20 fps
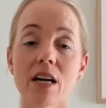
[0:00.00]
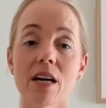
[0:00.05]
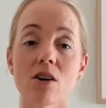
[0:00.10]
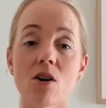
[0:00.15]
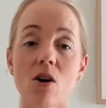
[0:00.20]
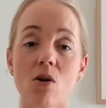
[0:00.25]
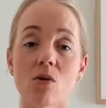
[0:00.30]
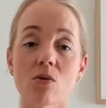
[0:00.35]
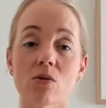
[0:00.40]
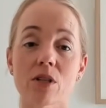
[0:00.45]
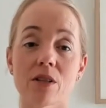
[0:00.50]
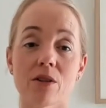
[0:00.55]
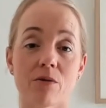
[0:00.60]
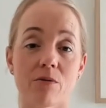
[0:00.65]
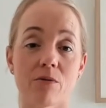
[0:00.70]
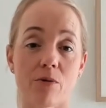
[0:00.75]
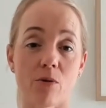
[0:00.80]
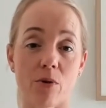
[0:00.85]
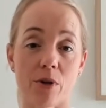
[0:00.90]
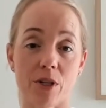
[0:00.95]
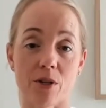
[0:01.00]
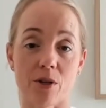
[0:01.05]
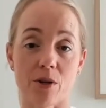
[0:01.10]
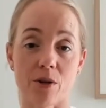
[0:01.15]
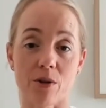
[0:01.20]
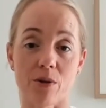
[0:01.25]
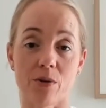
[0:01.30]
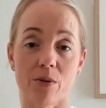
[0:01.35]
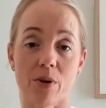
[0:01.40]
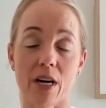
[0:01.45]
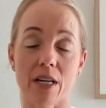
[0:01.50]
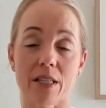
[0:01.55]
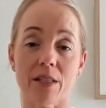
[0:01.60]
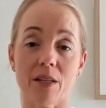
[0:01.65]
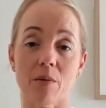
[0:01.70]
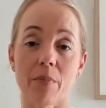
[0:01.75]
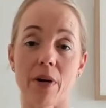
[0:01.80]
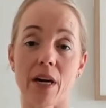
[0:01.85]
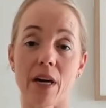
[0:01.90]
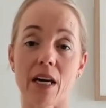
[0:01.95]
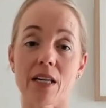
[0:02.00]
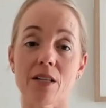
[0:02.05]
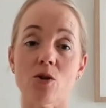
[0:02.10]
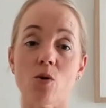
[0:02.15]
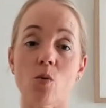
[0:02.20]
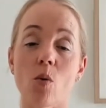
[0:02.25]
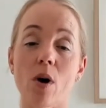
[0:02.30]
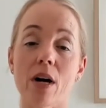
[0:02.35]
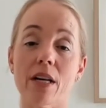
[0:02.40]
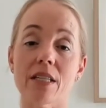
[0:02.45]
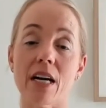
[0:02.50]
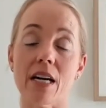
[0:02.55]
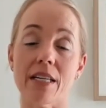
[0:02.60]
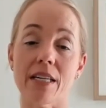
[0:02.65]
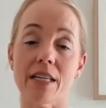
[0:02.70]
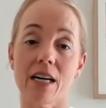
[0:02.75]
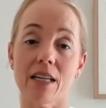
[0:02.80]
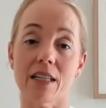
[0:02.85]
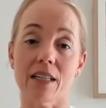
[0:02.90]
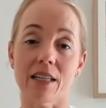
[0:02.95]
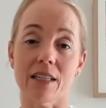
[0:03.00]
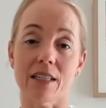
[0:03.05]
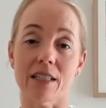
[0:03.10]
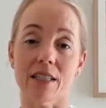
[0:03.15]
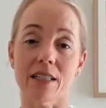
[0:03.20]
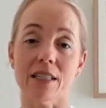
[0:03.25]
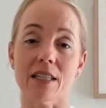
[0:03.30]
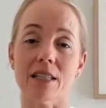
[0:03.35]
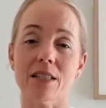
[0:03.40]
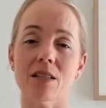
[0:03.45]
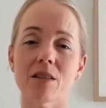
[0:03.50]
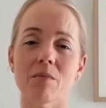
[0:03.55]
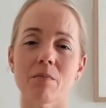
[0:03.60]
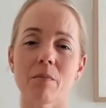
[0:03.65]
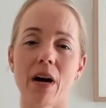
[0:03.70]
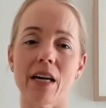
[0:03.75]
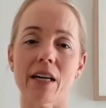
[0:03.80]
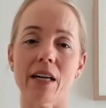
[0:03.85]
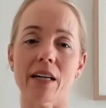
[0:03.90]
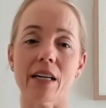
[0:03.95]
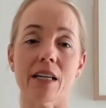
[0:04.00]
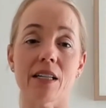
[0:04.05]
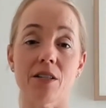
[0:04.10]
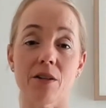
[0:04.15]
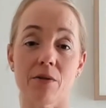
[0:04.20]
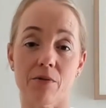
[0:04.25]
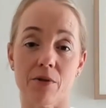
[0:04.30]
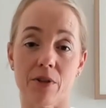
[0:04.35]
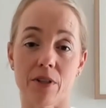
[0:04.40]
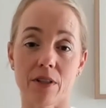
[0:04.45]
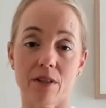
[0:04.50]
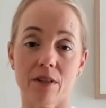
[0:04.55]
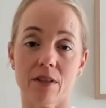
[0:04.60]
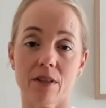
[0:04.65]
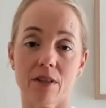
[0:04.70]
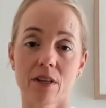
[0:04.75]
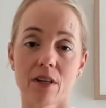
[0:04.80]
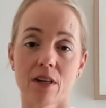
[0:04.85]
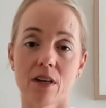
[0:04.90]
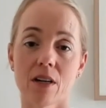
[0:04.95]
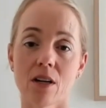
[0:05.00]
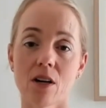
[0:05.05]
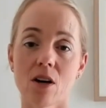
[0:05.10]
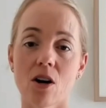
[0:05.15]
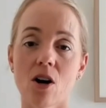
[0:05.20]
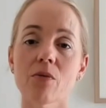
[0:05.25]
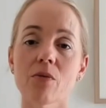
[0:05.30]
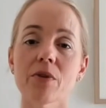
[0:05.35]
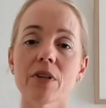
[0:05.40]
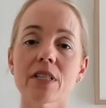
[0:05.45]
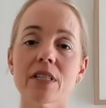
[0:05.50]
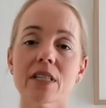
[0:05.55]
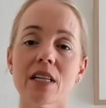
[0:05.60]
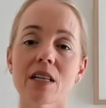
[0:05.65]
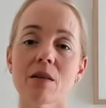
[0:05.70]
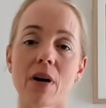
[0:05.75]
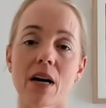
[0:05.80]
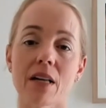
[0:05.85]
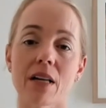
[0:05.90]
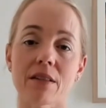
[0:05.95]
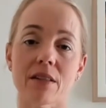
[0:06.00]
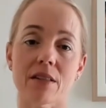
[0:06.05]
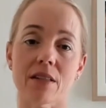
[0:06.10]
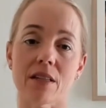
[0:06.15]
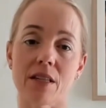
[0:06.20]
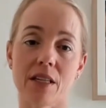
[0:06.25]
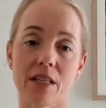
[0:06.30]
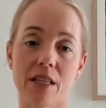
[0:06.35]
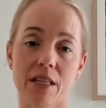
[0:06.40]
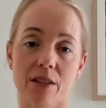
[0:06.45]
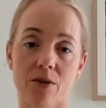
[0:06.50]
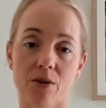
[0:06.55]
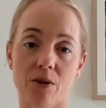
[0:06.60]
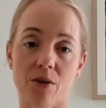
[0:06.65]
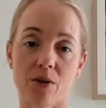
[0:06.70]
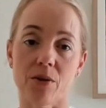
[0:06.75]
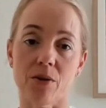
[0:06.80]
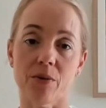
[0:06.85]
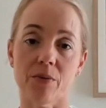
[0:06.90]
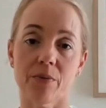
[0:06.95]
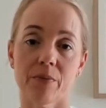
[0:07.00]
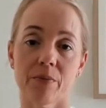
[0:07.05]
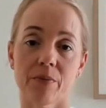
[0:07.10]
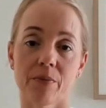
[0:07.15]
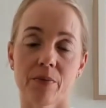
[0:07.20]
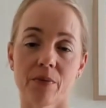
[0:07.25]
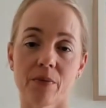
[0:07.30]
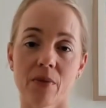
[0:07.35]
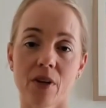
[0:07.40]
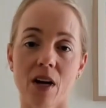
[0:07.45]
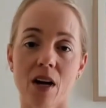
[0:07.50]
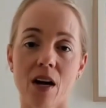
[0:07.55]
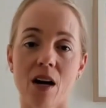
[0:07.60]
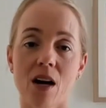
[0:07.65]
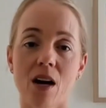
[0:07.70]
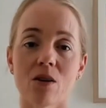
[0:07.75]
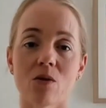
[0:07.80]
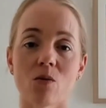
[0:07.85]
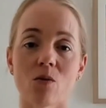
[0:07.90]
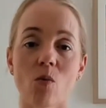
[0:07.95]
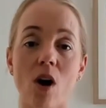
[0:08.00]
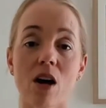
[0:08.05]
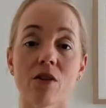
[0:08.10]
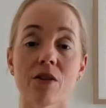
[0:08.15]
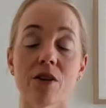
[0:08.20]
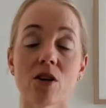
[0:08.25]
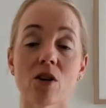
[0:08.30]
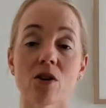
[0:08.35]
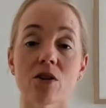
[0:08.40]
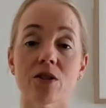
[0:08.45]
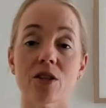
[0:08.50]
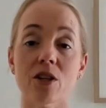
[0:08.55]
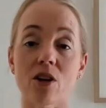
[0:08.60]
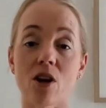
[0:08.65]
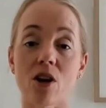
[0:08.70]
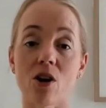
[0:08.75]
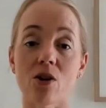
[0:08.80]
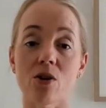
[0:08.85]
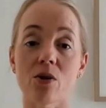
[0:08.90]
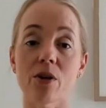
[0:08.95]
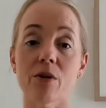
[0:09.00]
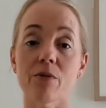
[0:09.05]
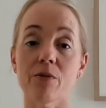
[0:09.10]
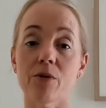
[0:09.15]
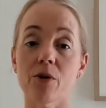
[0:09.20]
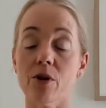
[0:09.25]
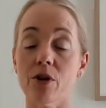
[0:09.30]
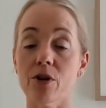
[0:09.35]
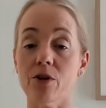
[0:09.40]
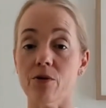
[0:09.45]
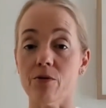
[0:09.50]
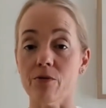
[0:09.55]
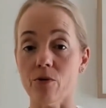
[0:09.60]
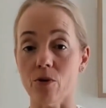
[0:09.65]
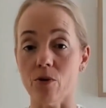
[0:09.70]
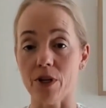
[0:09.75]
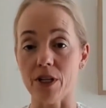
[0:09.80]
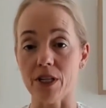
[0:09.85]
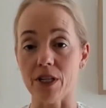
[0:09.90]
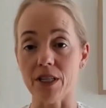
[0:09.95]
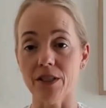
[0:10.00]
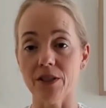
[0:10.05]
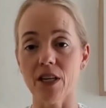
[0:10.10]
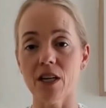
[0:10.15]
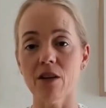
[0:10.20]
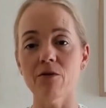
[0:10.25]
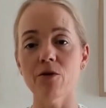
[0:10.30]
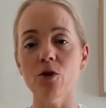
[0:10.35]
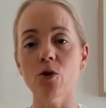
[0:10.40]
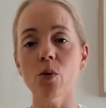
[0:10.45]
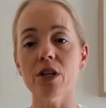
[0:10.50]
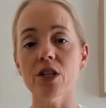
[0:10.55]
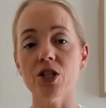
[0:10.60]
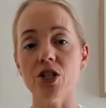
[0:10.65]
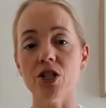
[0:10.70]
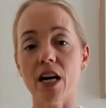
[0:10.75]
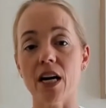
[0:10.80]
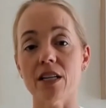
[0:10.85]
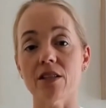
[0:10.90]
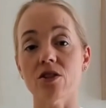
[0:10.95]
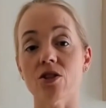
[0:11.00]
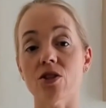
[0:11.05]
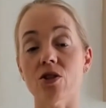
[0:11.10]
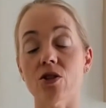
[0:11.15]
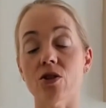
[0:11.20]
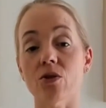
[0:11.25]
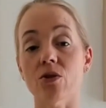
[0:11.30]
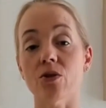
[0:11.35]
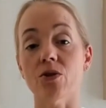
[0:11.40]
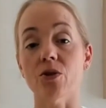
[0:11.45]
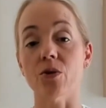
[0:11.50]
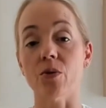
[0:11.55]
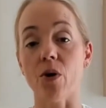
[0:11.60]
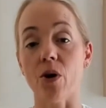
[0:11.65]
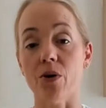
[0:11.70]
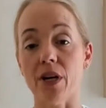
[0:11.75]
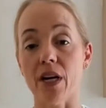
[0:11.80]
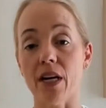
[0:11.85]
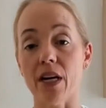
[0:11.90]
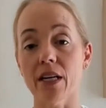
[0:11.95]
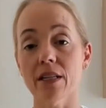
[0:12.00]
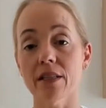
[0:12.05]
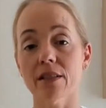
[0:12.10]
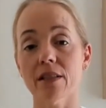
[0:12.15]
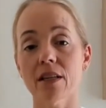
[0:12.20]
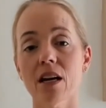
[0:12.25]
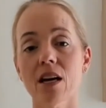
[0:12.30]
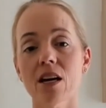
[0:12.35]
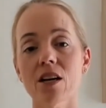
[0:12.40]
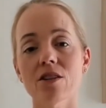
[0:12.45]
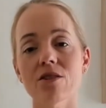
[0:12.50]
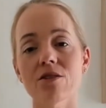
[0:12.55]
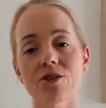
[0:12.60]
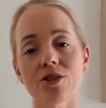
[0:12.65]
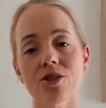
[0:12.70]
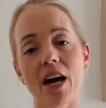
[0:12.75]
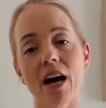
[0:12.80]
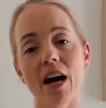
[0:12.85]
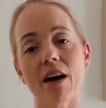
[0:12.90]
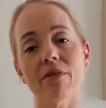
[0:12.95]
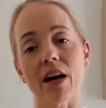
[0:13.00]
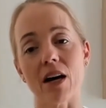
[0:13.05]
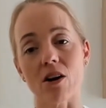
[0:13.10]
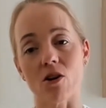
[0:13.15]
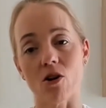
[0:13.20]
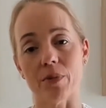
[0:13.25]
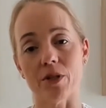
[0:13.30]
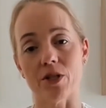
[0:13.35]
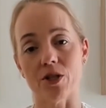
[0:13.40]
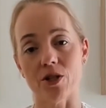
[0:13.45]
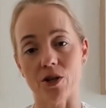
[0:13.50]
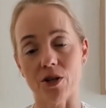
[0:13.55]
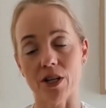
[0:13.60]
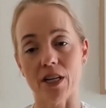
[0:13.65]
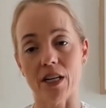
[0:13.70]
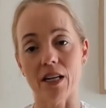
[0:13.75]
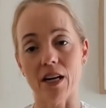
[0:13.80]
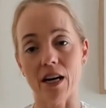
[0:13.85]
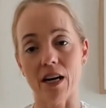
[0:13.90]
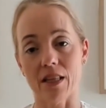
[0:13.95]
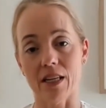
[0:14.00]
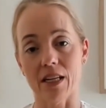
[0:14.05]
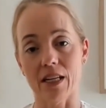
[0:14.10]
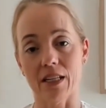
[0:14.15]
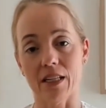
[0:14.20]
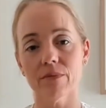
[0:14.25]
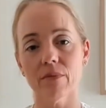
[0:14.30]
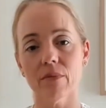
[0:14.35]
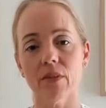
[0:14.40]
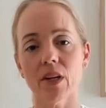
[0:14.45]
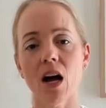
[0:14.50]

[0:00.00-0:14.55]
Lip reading: day older than 42 as compared to one day younger doesn't make a difference. Obviously, months and years do. While the odds are low if you're in your 40s, if you want a chance to use your own eggs, you should have that opportunity, I think.